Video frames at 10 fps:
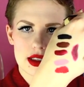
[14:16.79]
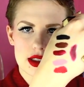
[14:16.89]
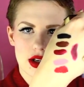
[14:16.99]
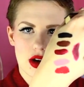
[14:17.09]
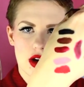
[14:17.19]

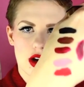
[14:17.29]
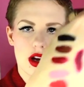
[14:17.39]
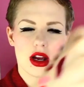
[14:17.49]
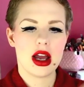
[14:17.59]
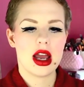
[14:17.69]

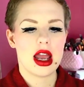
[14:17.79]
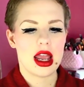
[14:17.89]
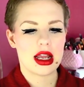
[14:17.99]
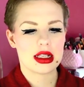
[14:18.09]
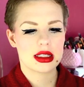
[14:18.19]
So
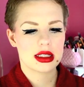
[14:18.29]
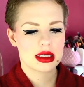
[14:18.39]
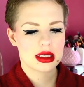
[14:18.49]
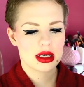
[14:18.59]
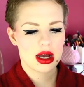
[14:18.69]

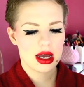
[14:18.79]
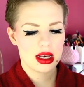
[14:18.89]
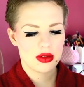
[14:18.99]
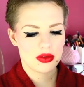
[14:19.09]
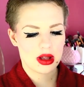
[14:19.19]
it's
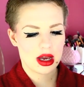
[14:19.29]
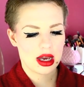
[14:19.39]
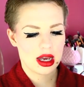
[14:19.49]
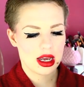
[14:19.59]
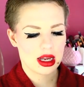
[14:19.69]
kind of
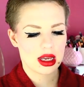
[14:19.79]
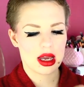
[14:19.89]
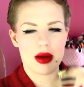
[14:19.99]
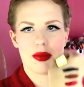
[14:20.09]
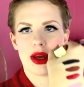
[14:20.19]
like
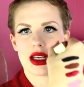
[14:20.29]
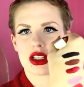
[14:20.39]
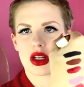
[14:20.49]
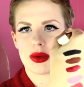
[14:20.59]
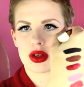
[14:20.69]
a
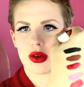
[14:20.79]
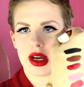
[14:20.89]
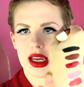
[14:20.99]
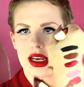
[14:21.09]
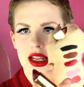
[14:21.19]
mixture
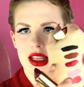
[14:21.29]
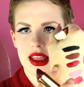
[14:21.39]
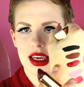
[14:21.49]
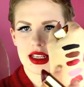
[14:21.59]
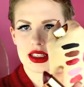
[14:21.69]
between
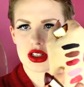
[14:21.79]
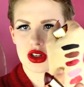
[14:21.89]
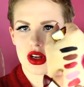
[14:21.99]
these two.